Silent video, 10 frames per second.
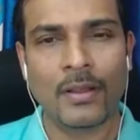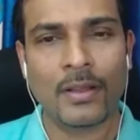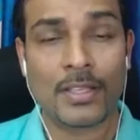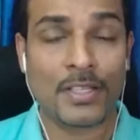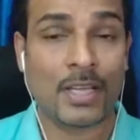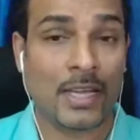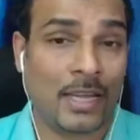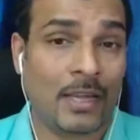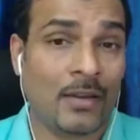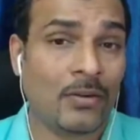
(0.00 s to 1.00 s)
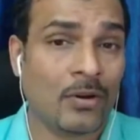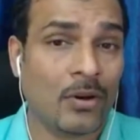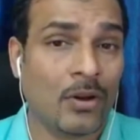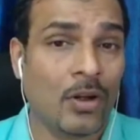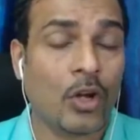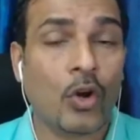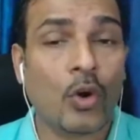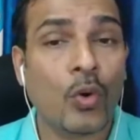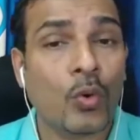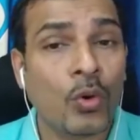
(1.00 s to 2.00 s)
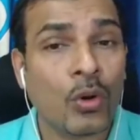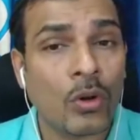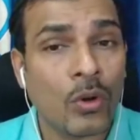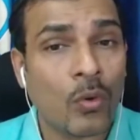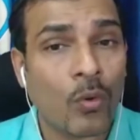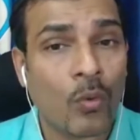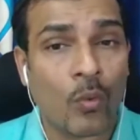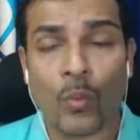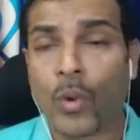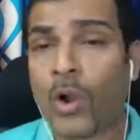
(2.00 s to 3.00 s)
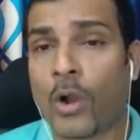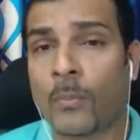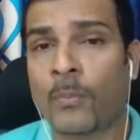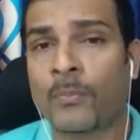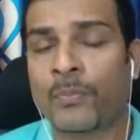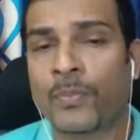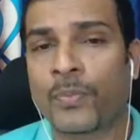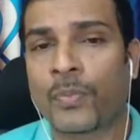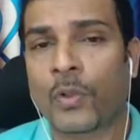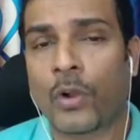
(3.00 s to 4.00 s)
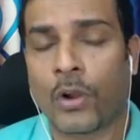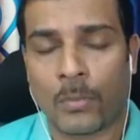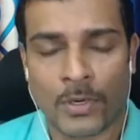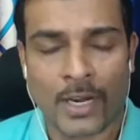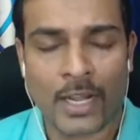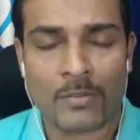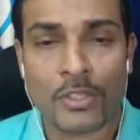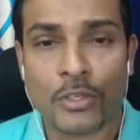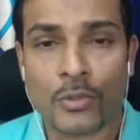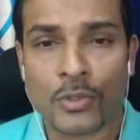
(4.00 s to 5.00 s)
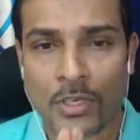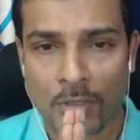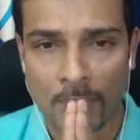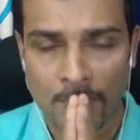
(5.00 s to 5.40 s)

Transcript: Is the air cool, warm, or perhaps neutral?